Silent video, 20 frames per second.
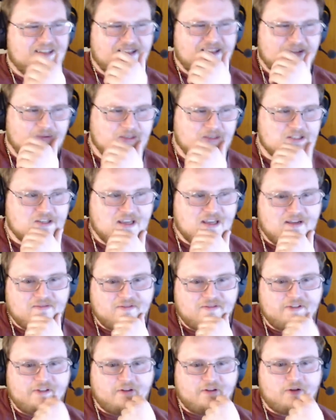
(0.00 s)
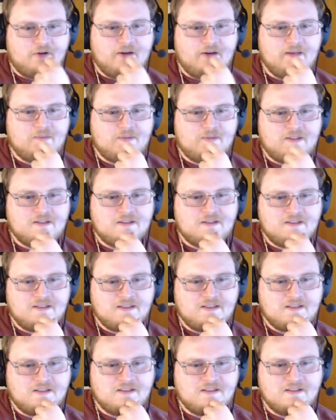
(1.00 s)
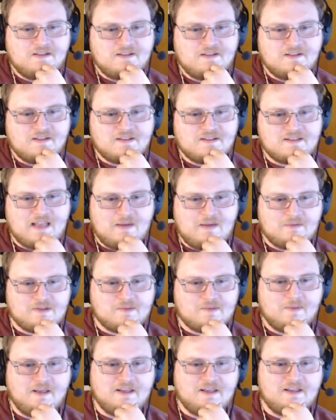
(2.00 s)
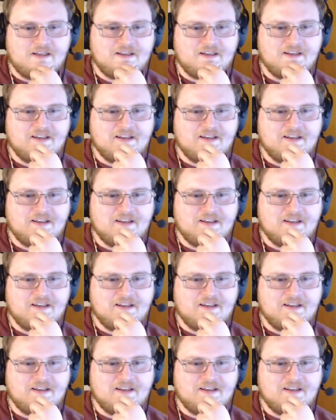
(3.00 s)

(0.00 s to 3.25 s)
which Cavalier? The green one? Because that was me.